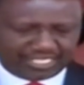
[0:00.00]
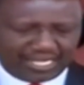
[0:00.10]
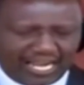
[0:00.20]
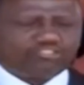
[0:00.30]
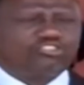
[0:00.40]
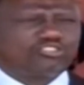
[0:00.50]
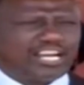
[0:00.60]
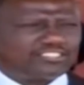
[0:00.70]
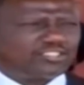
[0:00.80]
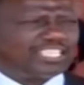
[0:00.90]
I
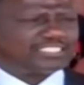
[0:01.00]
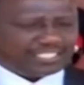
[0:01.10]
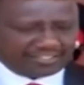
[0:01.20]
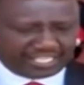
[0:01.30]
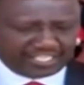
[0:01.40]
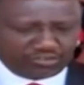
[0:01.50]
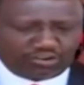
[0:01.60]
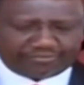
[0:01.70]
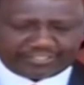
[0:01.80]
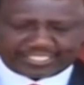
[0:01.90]
congratulate the new
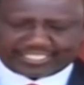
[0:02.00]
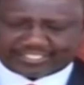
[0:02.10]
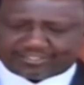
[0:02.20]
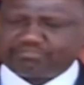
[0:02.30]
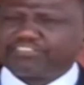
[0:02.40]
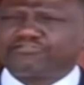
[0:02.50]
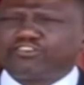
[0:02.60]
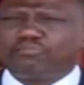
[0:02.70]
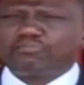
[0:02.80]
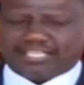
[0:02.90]
officers
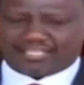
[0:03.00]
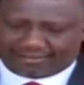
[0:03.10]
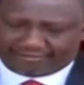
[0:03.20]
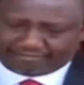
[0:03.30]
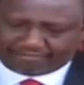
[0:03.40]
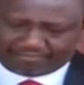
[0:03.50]
before me